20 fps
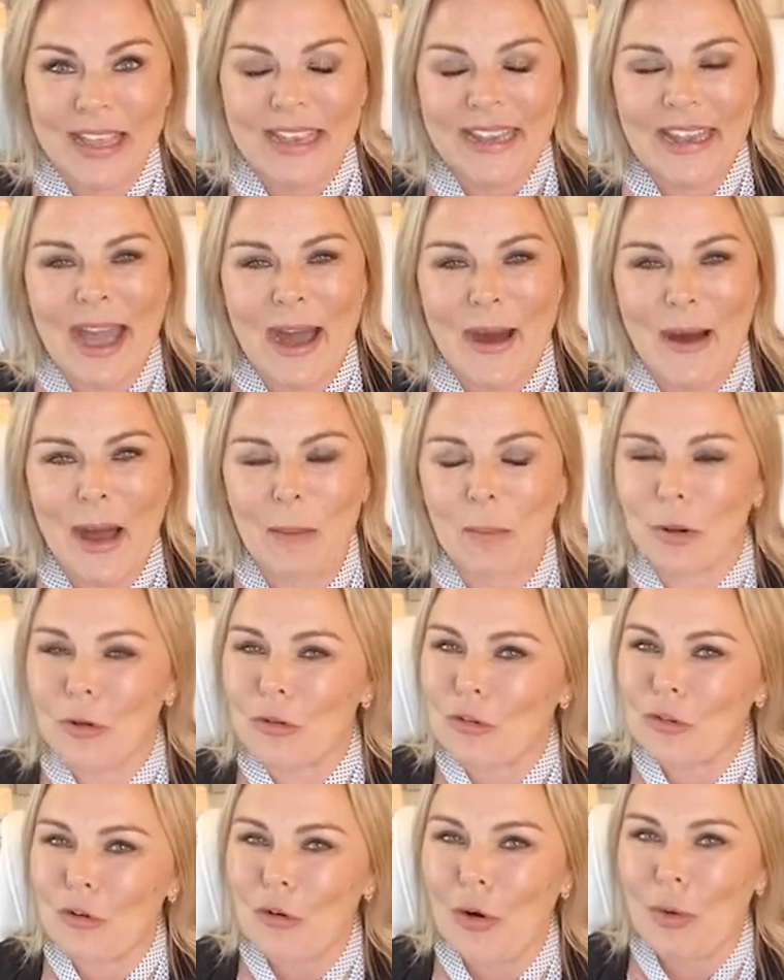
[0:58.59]
Now, I'm not
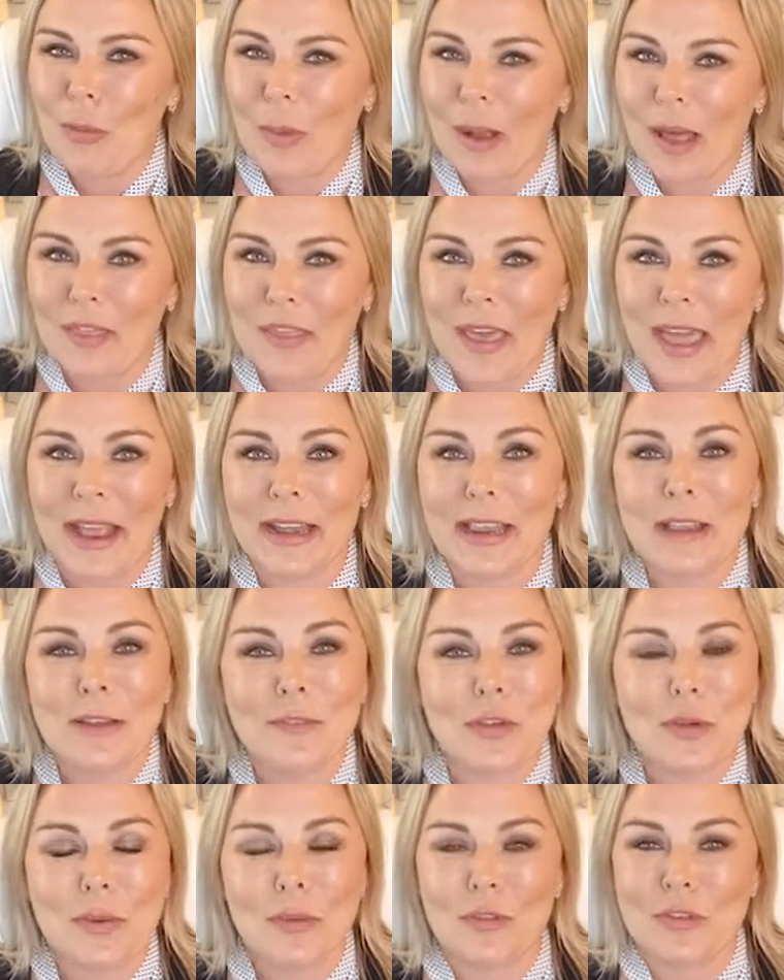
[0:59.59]
sure whether any of
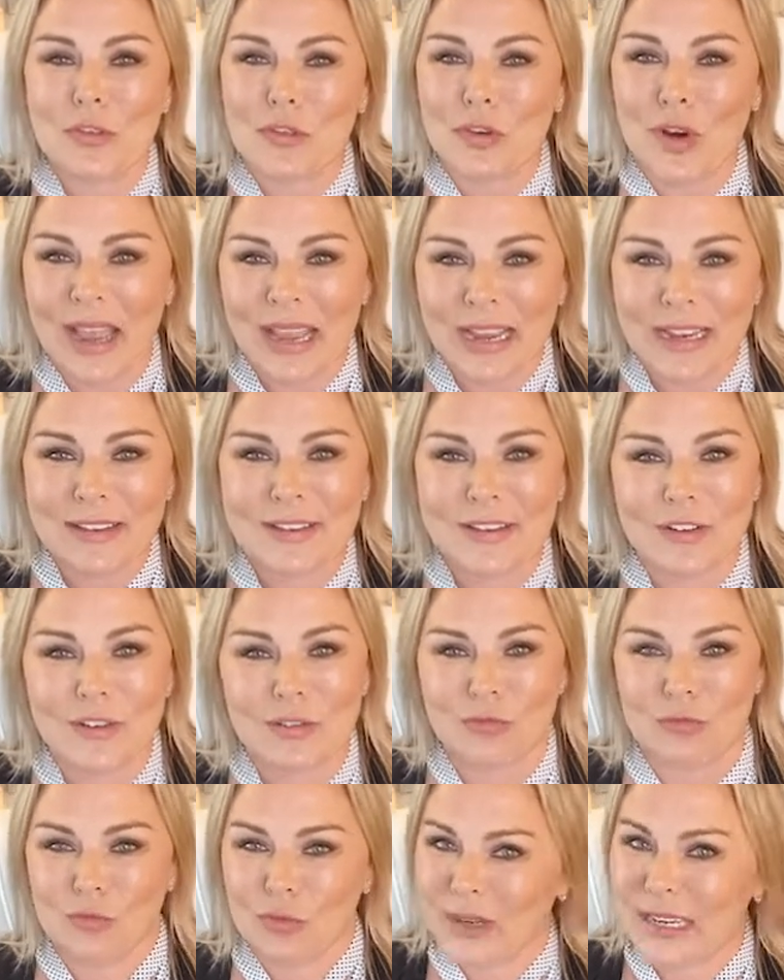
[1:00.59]
you have tried to
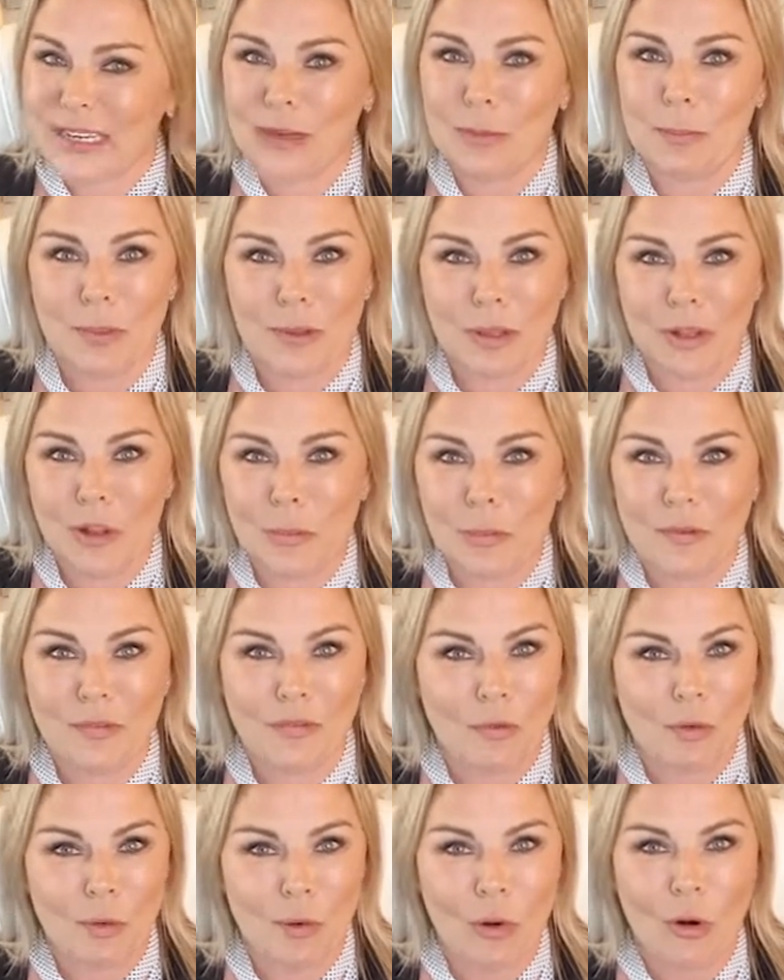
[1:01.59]
read a bill
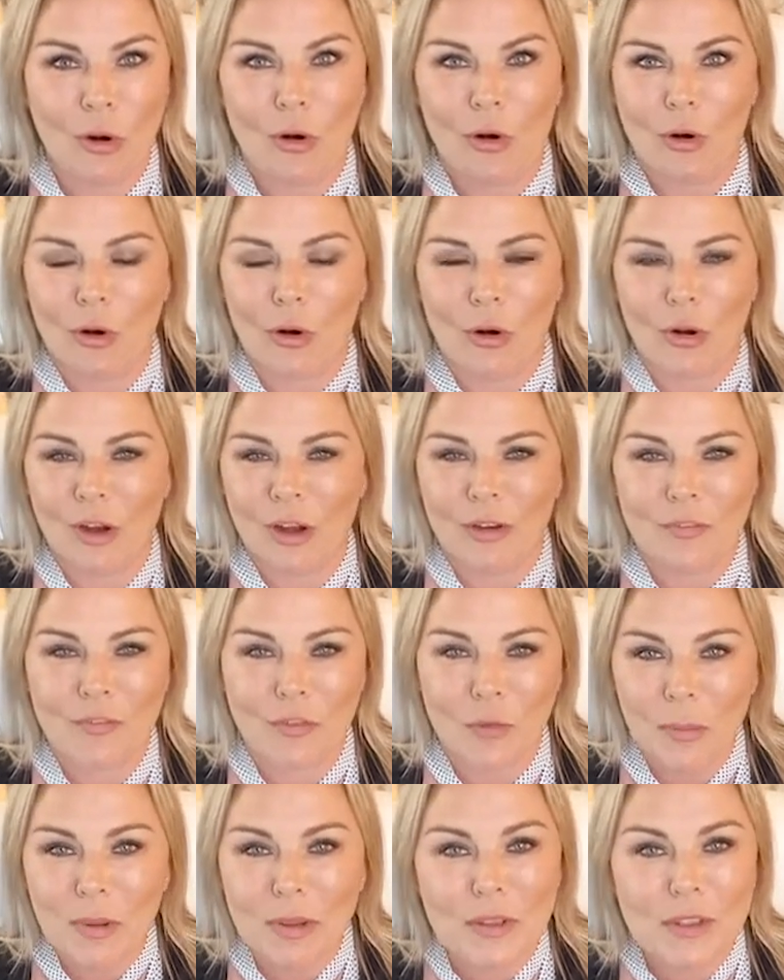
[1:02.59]
before or are
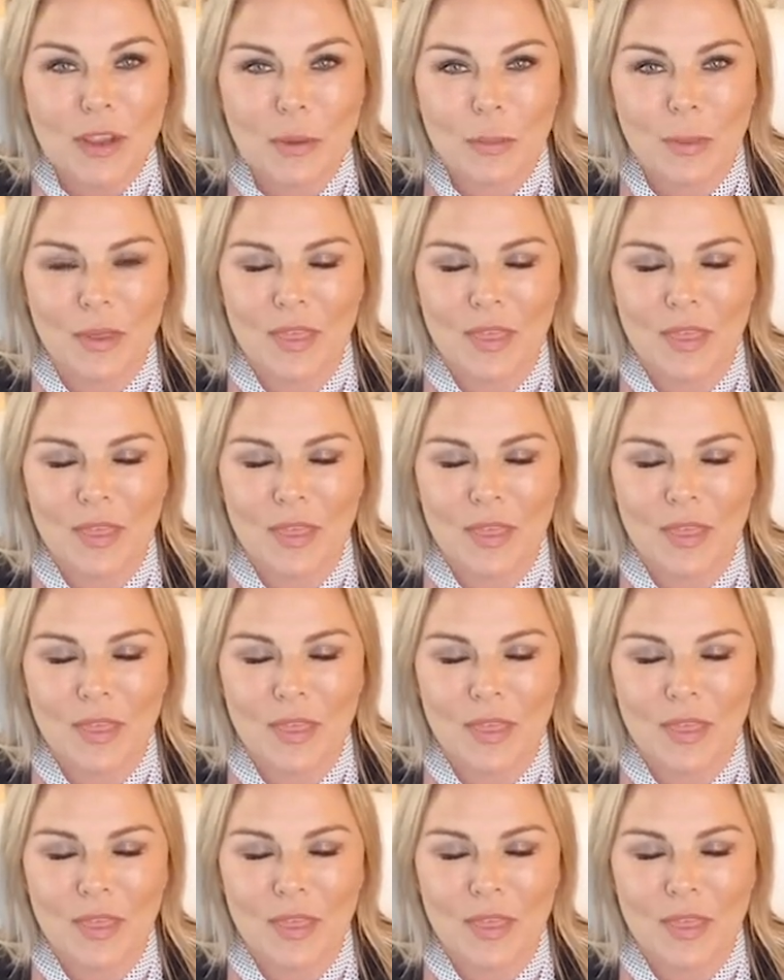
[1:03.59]
familiar with